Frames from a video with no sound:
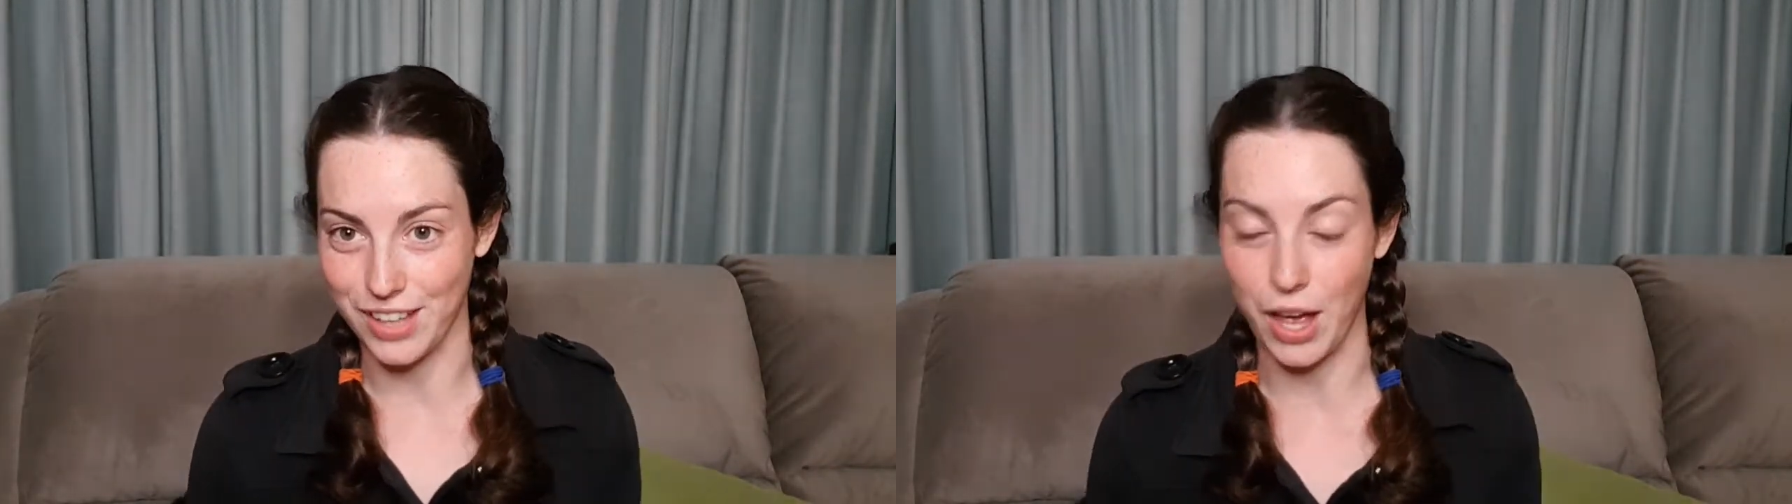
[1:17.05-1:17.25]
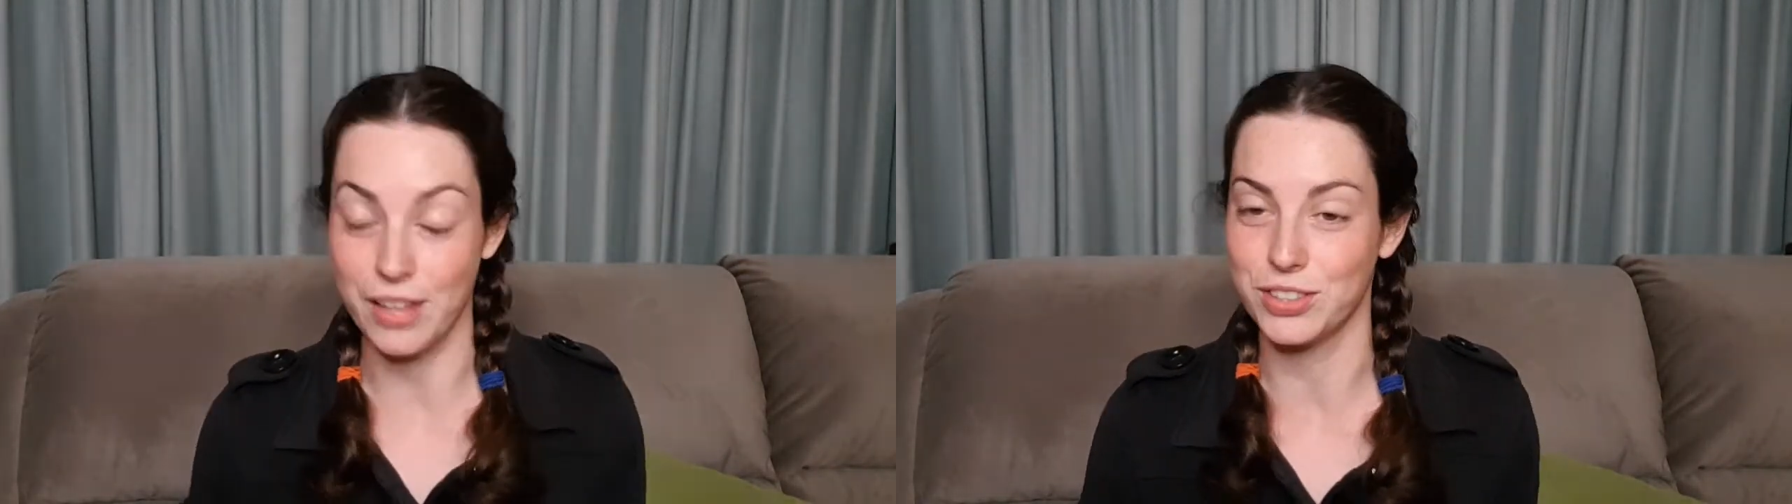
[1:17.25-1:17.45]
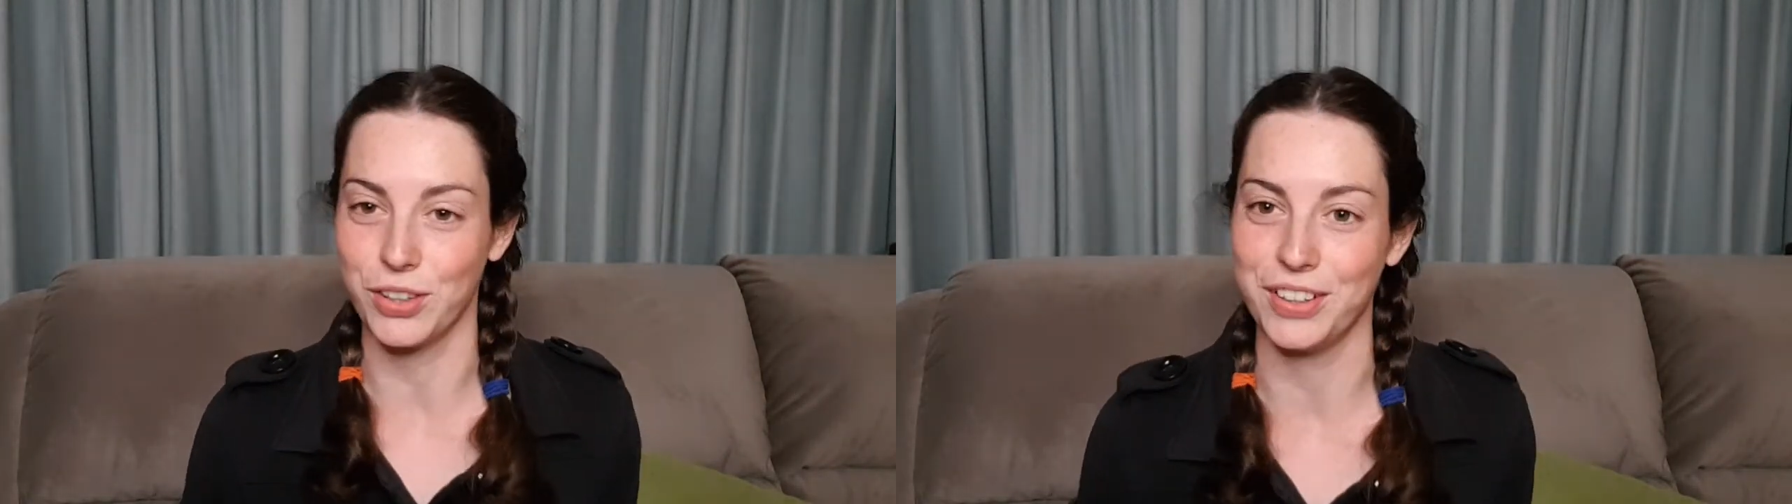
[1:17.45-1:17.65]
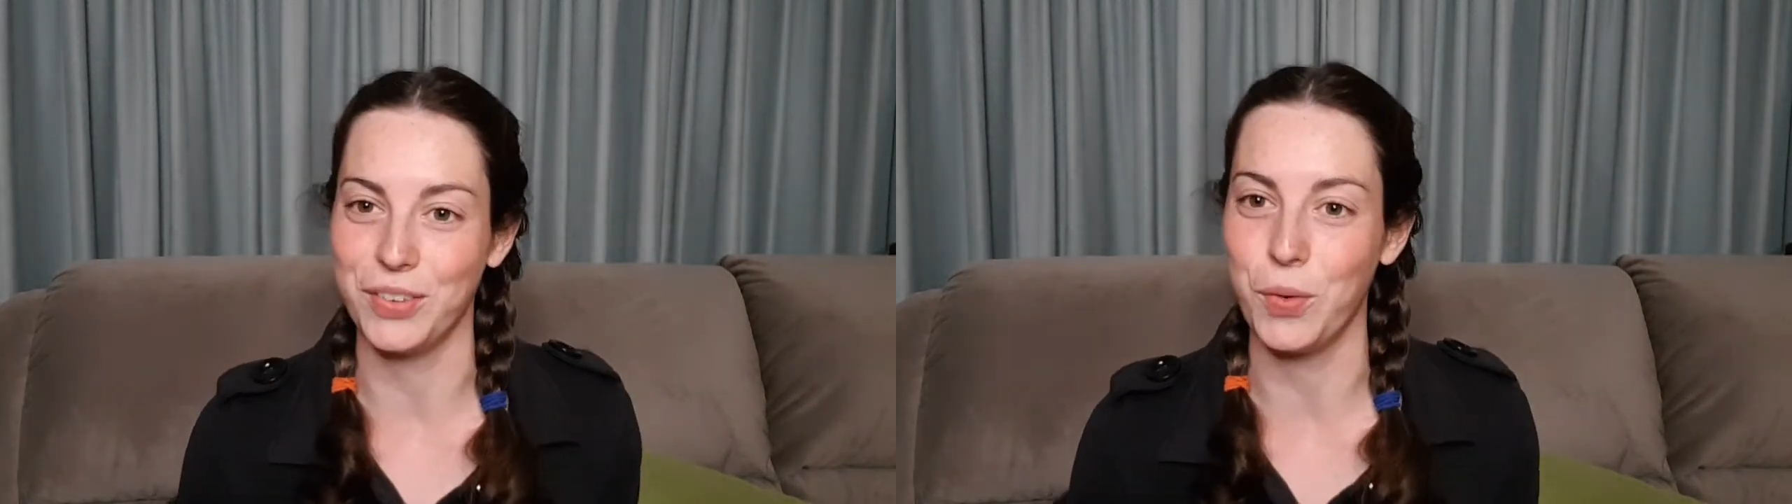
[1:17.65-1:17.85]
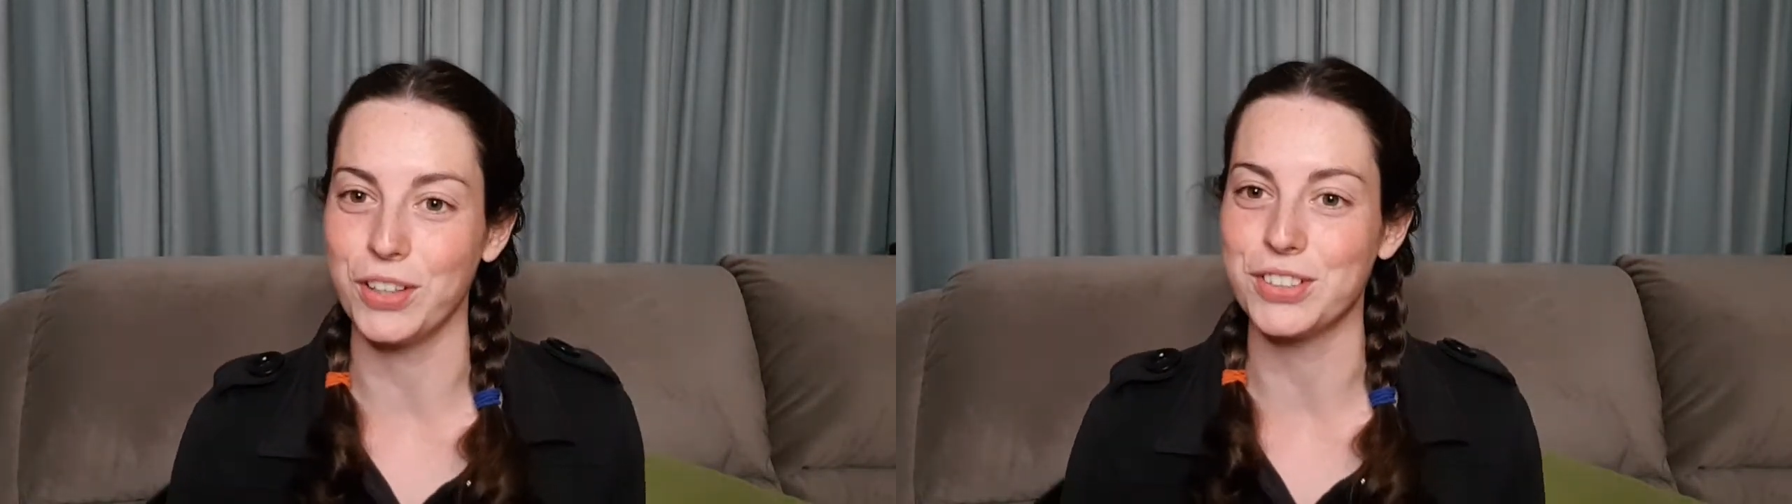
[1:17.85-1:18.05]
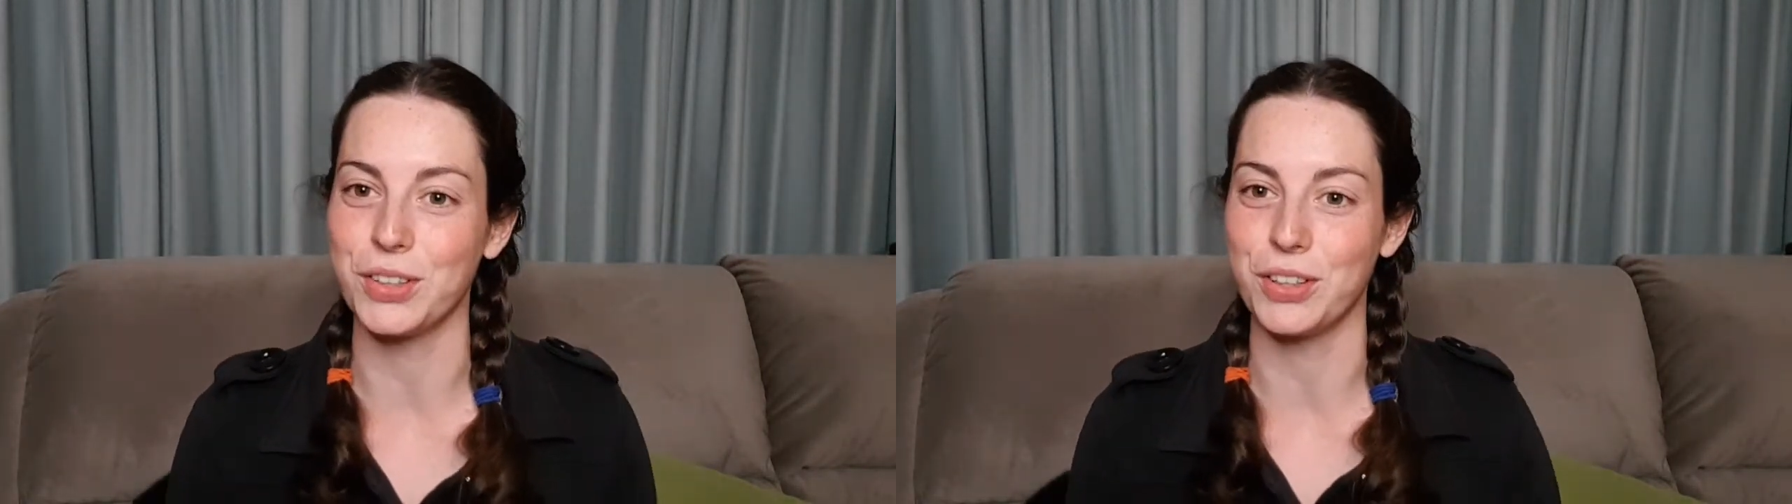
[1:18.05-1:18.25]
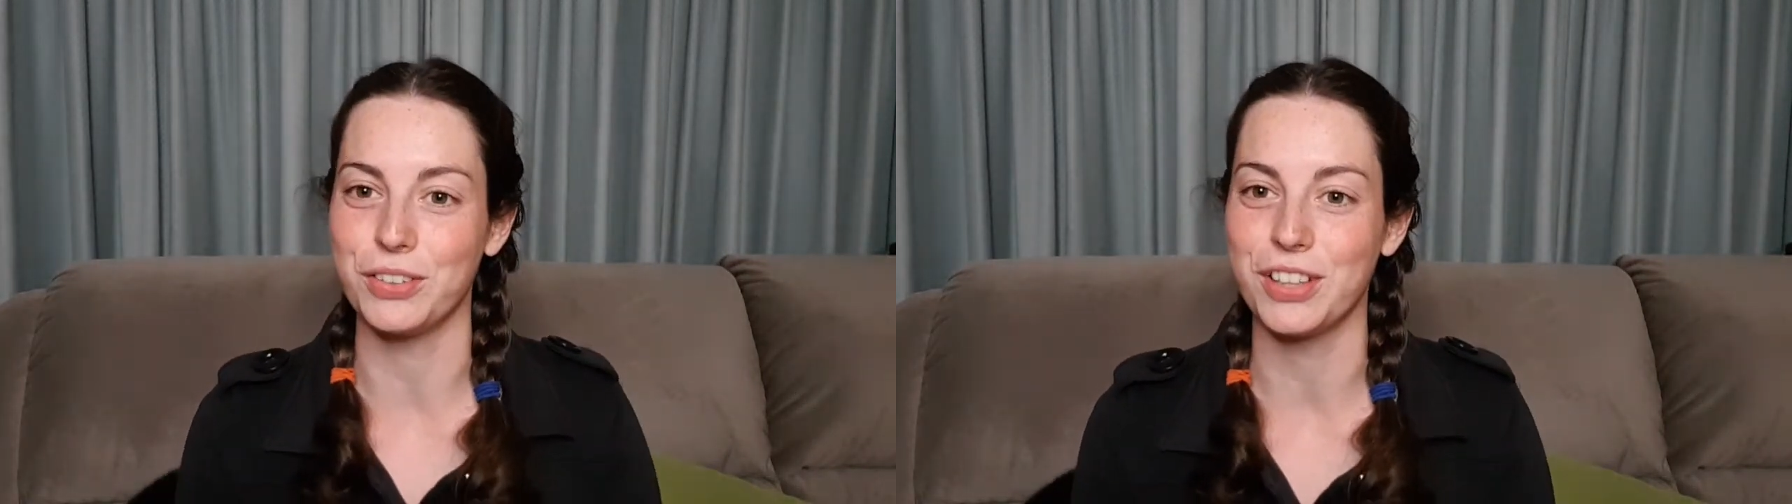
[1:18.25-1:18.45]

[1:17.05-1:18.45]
uh, sorry, what sort of